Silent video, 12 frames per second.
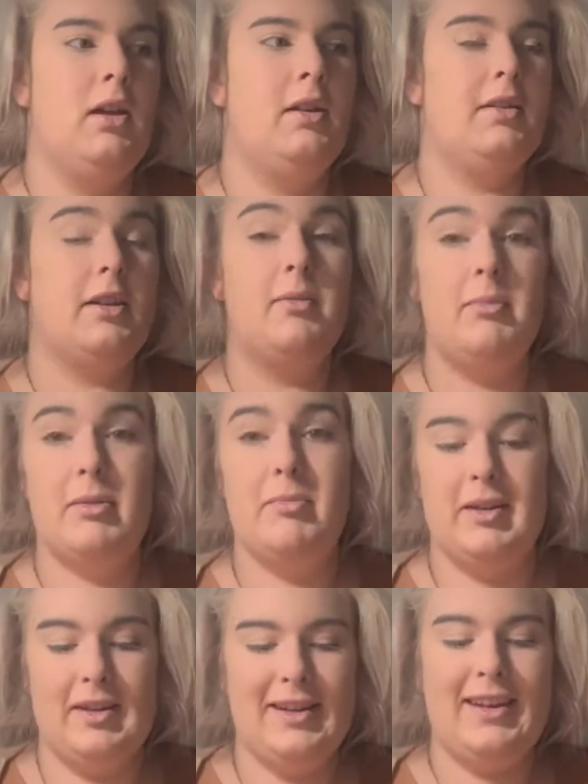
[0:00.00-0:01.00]
It's gonna be a
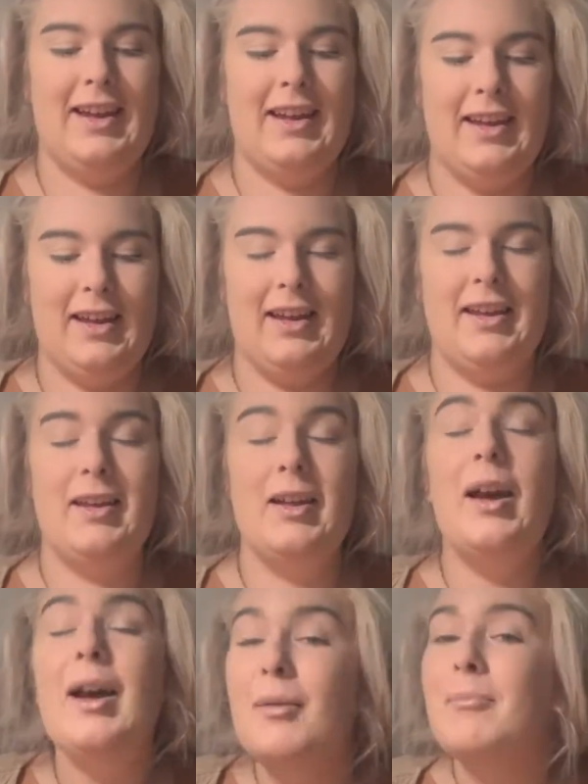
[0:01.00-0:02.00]
busy day.
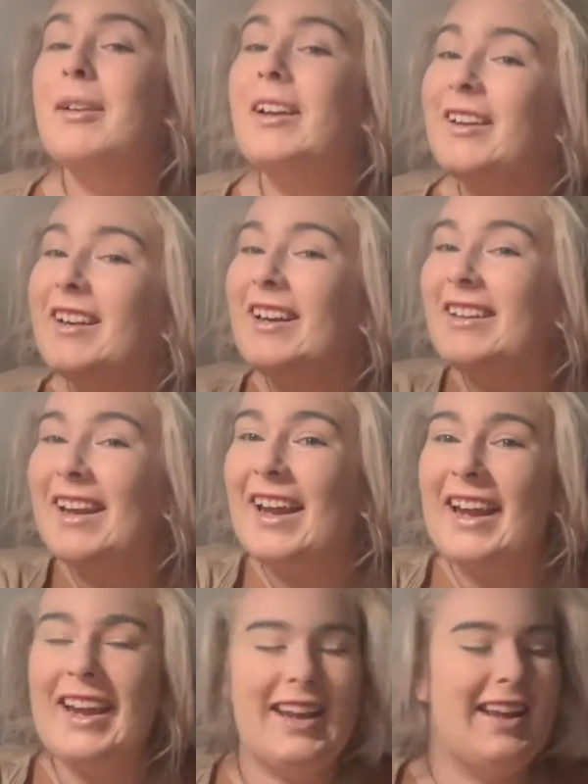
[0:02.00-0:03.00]
What a great day